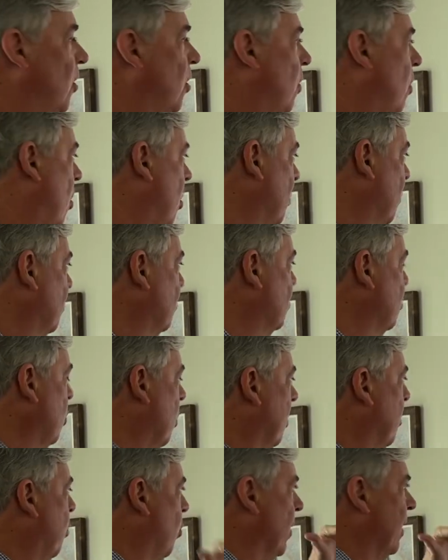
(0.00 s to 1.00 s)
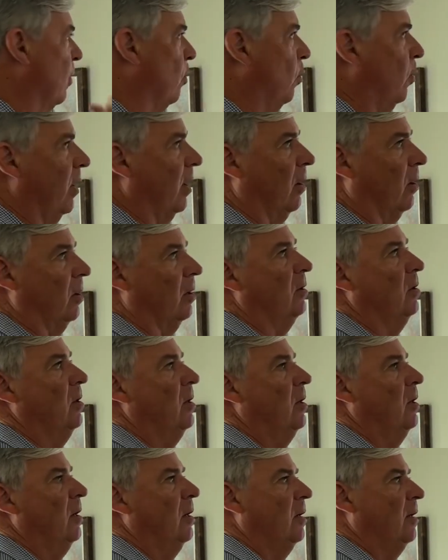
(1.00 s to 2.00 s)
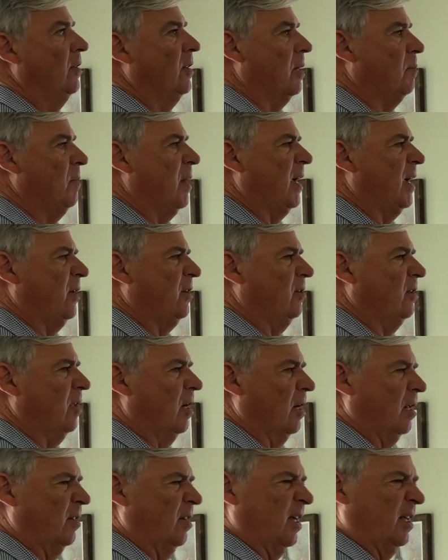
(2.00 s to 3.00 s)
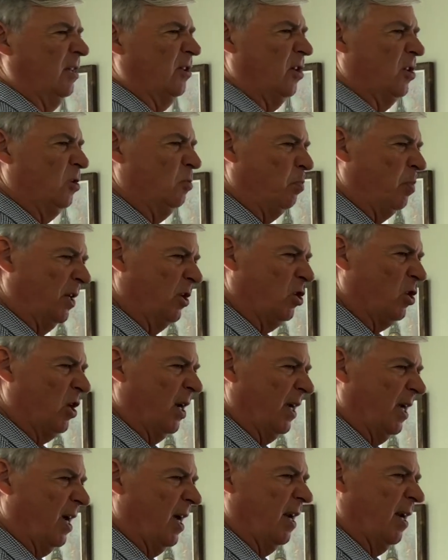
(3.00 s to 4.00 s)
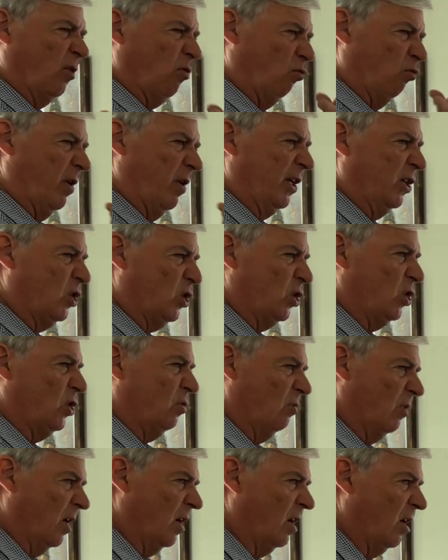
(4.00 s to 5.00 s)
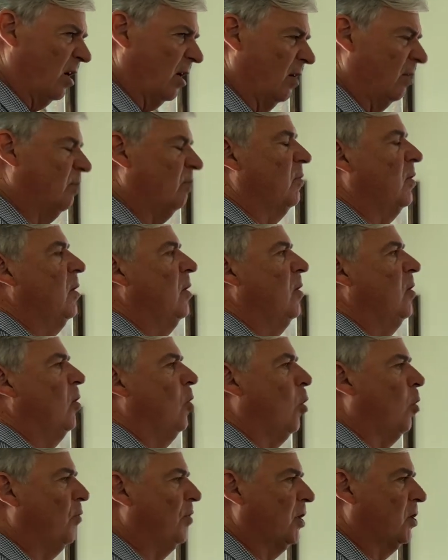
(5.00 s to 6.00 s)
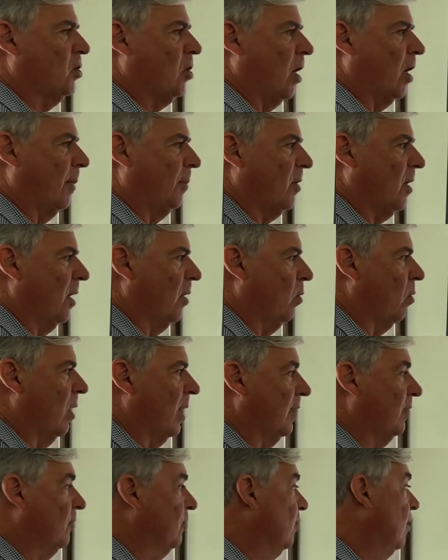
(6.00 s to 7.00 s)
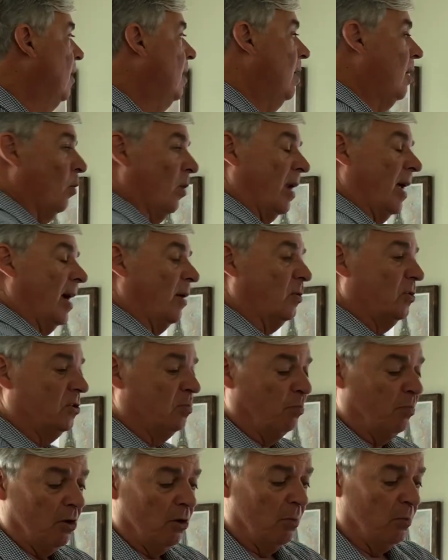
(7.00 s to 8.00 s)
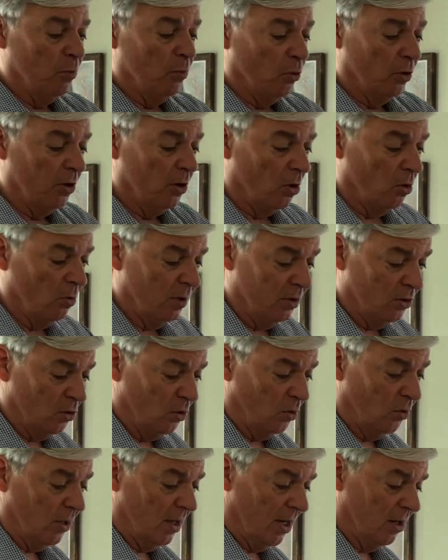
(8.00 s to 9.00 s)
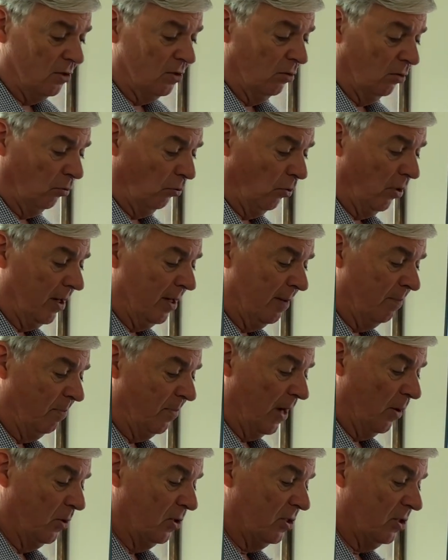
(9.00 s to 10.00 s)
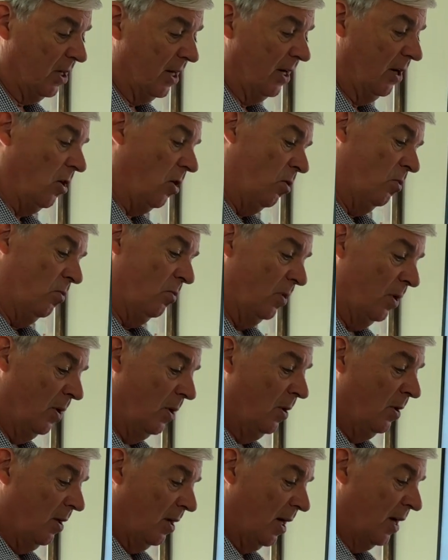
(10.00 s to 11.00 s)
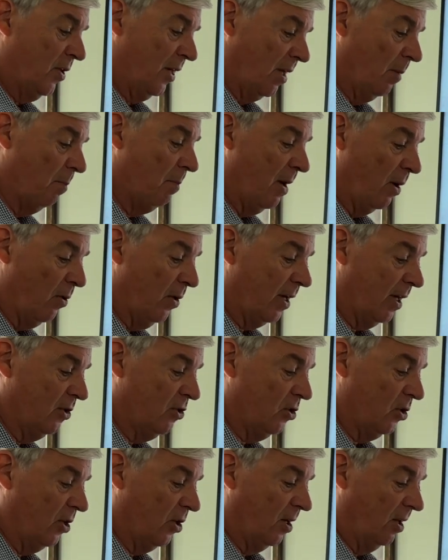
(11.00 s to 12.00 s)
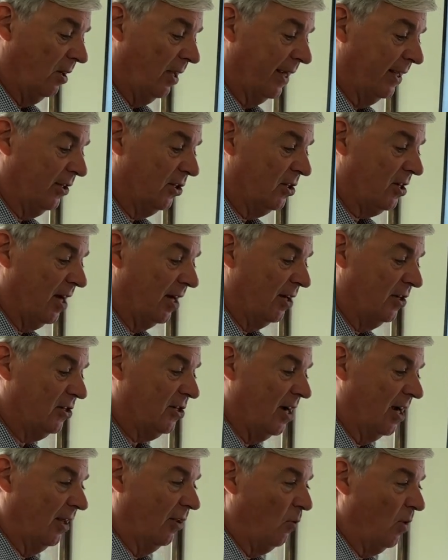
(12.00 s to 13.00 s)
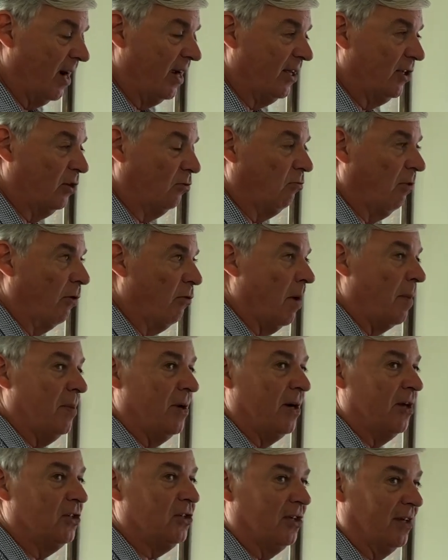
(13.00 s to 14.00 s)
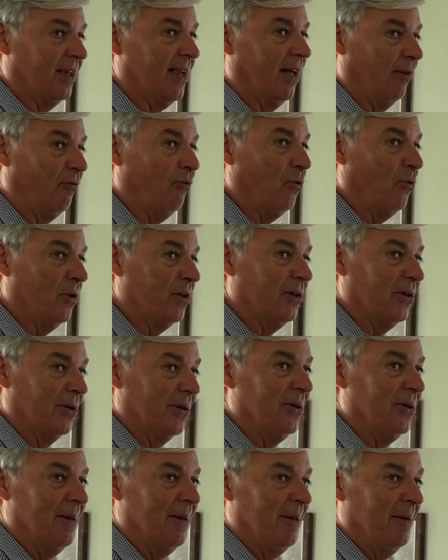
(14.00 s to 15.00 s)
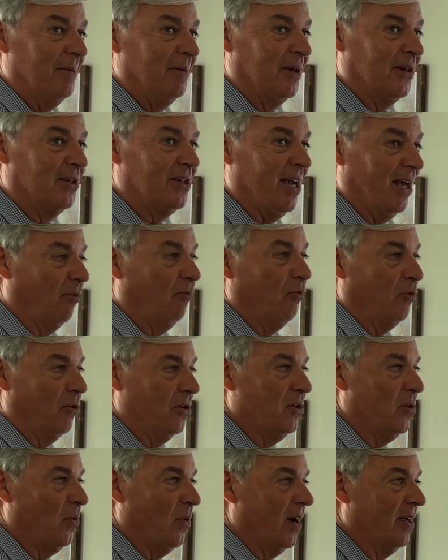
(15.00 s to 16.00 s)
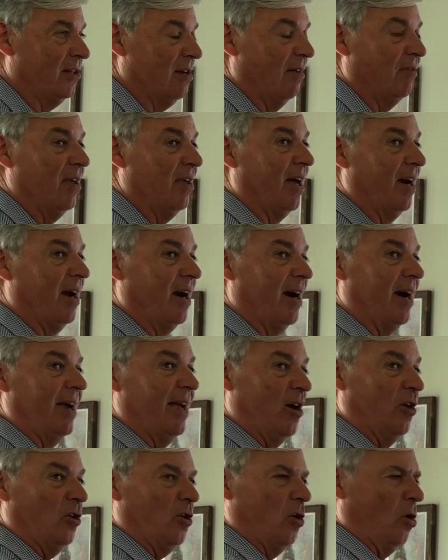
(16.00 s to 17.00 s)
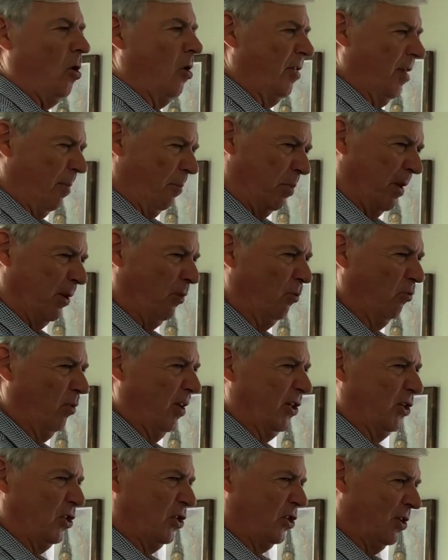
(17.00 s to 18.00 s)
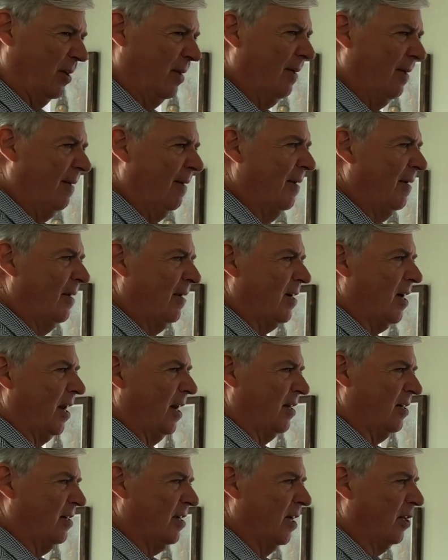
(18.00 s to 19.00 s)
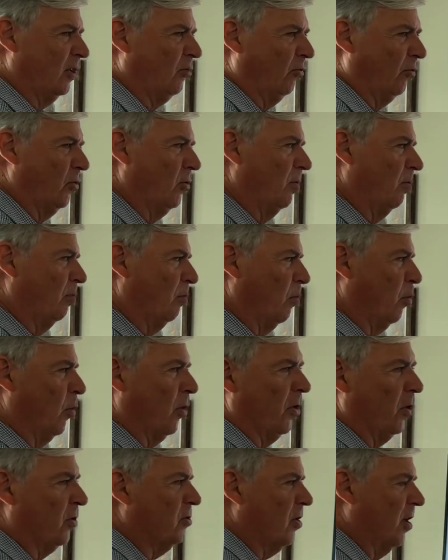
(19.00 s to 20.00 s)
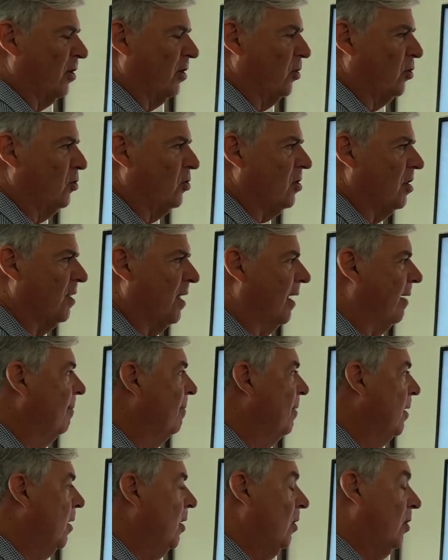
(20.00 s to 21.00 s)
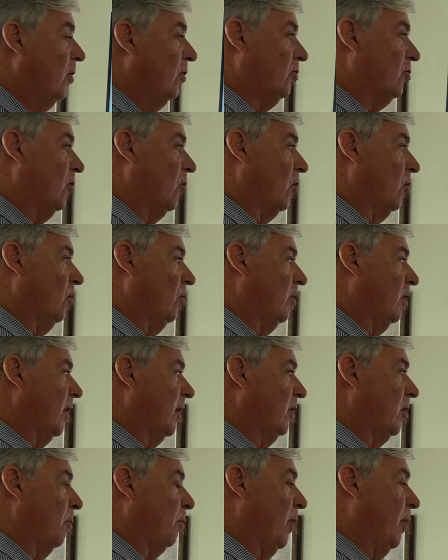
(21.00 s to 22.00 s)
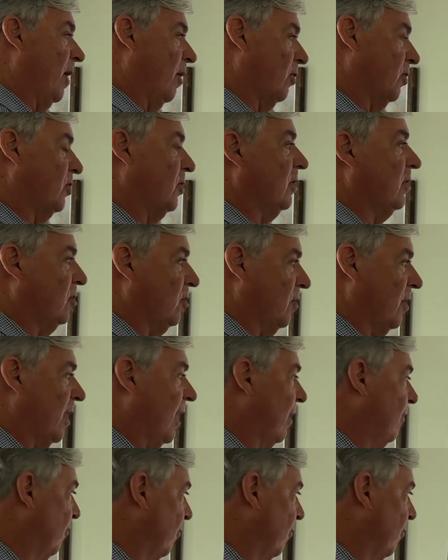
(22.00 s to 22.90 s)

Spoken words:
almost to a point where they made these big, gigantic, rich, over-the-top kind of wines. When I was there in Bordeaux in 2003, I was saying, oh, I think Americans are going to like this kind of style of wines. It's very reminiscent of California, because California wines have that high alcohol, that big, rich, kind of dense fruit. Bordeaux's not used to that. So in comparison to that